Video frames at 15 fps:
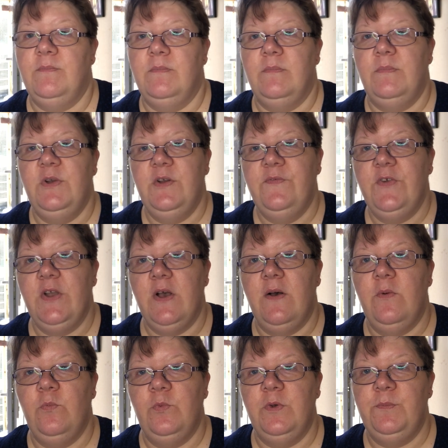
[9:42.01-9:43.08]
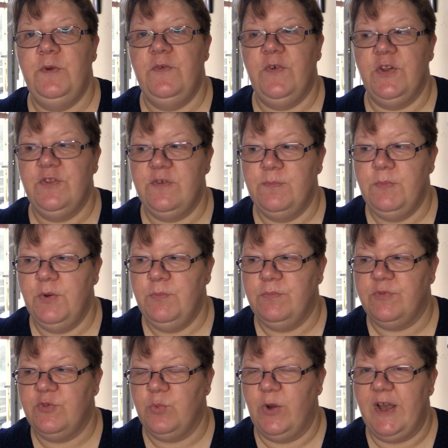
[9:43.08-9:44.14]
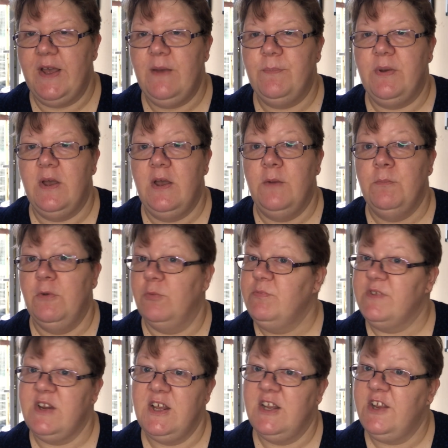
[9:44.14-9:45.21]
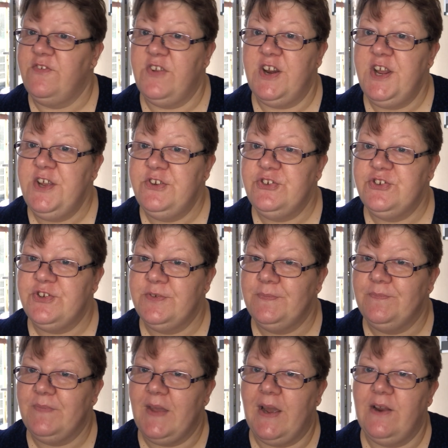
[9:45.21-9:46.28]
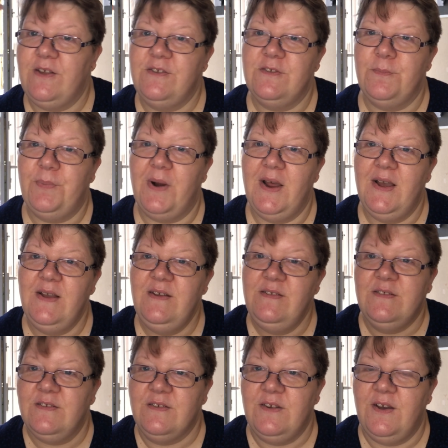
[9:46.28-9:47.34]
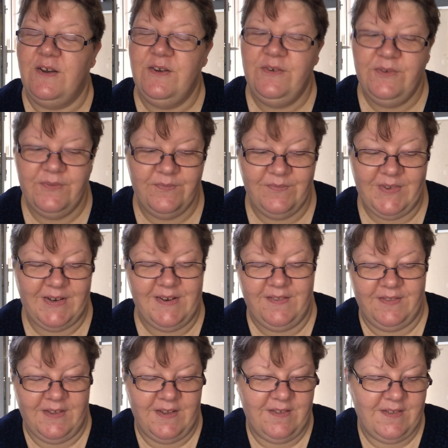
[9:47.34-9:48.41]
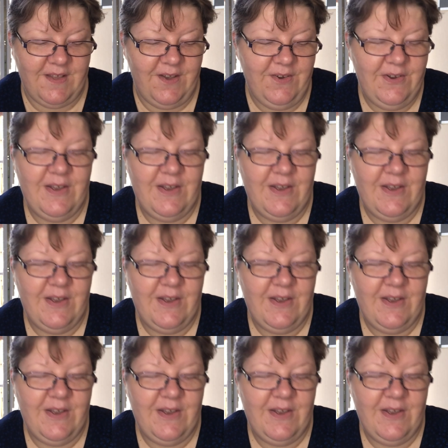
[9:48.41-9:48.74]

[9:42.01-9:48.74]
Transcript: Moving on, we'll move on to Mum's whip. Mum's nearly finished. Are you surprised? No, I didn't think so.